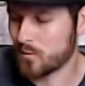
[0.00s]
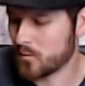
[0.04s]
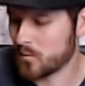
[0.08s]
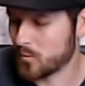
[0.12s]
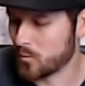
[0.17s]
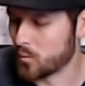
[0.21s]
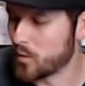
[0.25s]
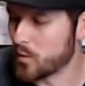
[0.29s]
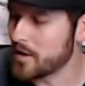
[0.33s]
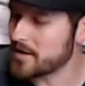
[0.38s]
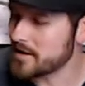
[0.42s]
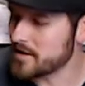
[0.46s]

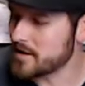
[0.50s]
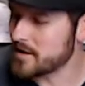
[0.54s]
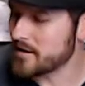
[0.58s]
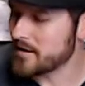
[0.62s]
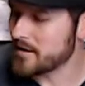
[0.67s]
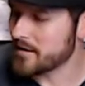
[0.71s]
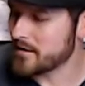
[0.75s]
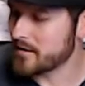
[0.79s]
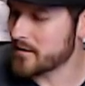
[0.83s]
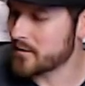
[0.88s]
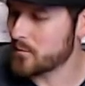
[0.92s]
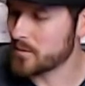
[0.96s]
what
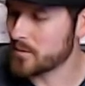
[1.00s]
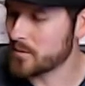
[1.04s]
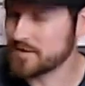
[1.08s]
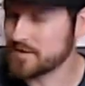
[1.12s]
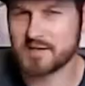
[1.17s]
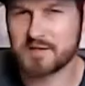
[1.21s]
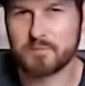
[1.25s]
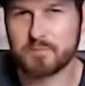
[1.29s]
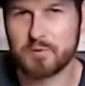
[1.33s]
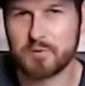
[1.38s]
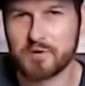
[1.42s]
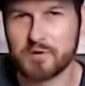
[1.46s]
year was
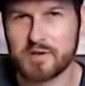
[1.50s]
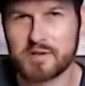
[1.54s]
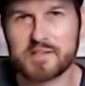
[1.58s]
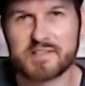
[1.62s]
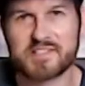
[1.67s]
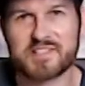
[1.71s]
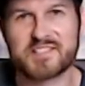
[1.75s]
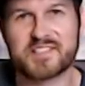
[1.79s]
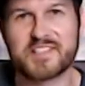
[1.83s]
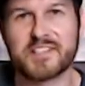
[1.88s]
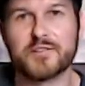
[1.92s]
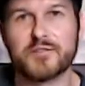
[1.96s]
this Buna
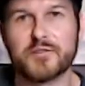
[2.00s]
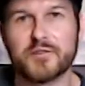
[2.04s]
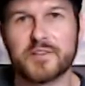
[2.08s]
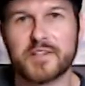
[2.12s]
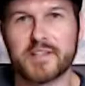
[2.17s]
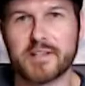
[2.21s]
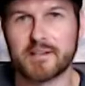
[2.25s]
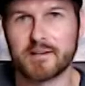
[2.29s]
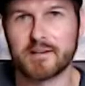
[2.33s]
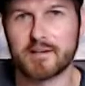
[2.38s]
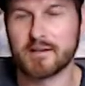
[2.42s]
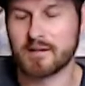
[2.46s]
distilled
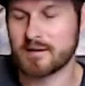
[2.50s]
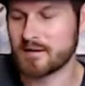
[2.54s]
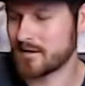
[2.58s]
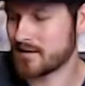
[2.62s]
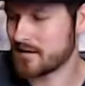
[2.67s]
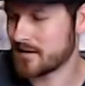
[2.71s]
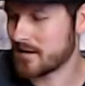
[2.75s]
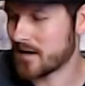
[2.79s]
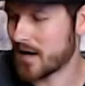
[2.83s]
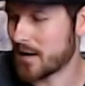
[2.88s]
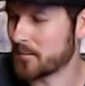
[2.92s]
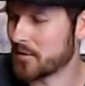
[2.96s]
in?
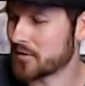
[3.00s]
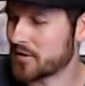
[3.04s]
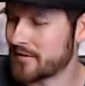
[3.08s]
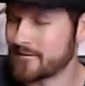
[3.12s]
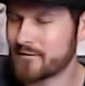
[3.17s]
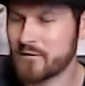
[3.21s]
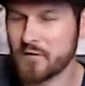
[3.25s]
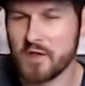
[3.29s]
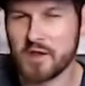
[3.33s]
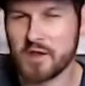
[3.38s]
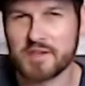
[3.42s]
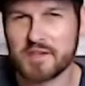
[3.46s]
I'm looking
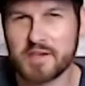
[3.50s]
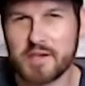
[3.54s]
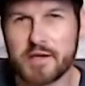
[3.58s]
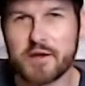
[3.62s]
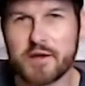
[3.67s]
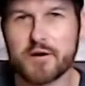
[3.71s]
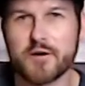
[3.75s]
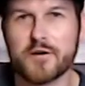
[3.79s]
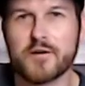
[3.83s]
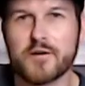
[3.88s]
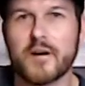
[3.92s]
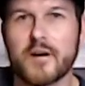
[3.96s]
for the
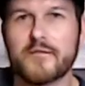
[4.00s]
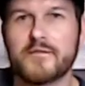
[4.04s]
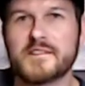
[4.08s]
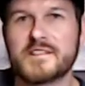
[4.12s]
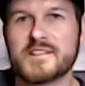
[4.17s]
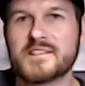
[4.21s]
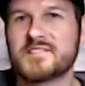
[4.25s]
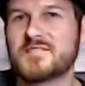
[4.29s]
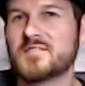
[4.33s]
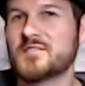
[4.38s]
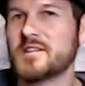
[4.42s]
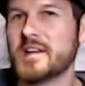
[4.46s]
year of
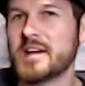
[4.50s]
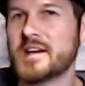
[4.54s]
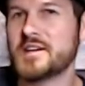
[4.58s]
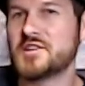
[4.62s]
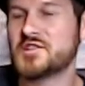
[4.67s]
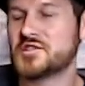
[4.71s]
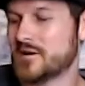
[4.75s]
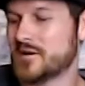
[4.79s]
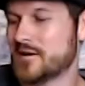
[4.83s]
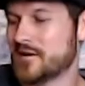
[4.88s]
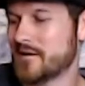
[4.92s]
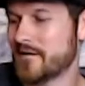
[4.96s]

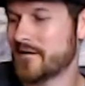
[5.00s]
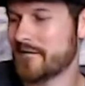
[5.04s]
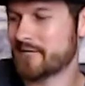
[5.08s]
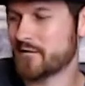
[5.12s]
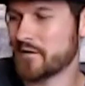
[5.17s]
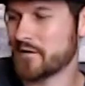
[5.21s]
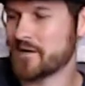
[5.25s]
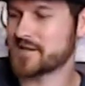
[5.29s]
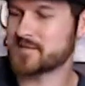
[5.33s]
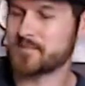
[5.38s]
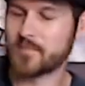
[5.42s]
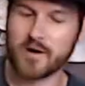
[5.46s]
distillation for
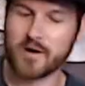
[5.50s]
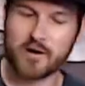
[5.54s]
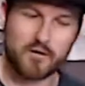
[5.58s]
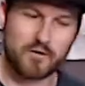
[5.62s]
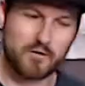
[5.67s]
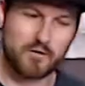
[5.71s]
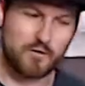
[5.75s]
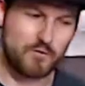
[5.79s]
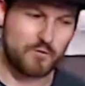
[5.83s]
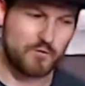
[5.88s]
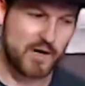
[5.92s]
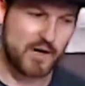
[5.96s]
this
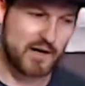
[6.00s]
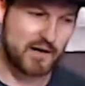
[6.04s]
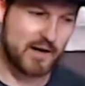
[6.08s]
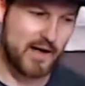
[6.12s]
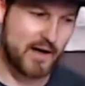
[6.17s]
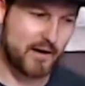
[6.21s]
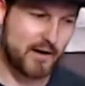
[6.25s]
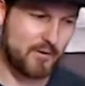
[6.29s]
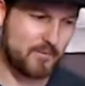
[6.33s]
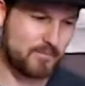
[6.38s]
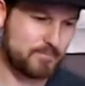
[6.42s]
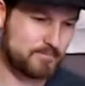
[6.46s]
bottle right
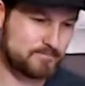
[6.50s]
now.